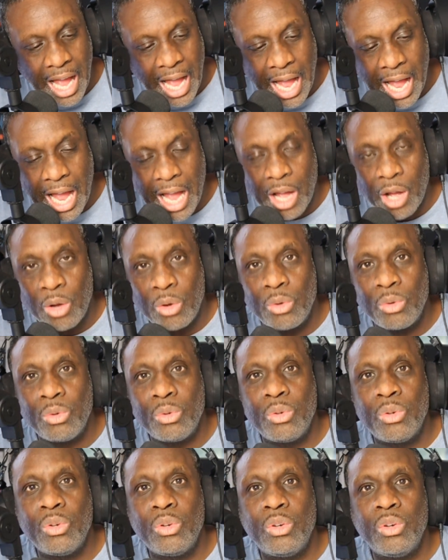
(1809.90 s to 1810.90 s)
how
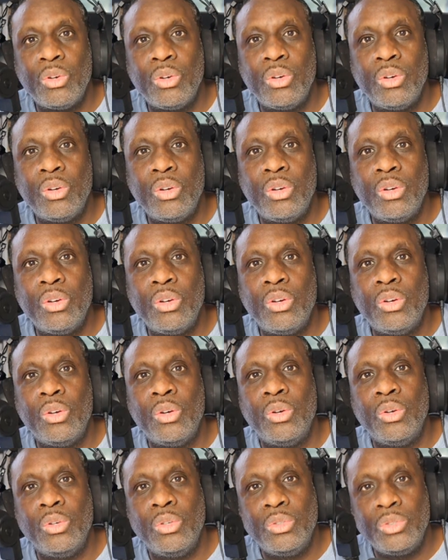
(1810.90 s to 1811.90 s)

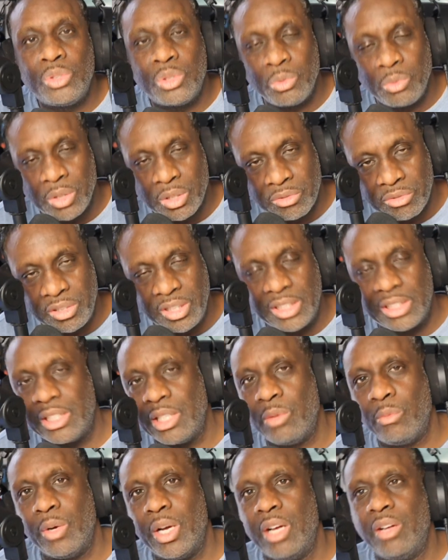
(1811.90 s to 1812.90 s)
to
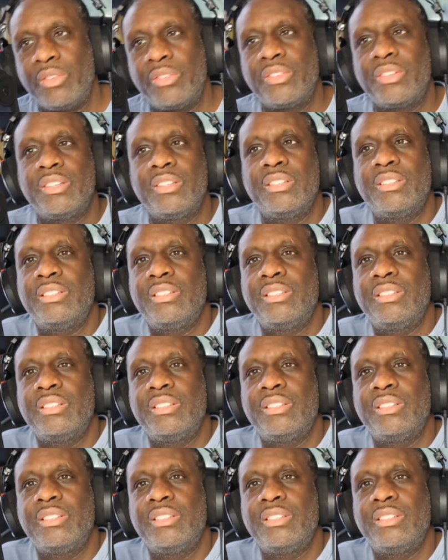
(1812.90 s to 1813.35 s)
increase their wealth.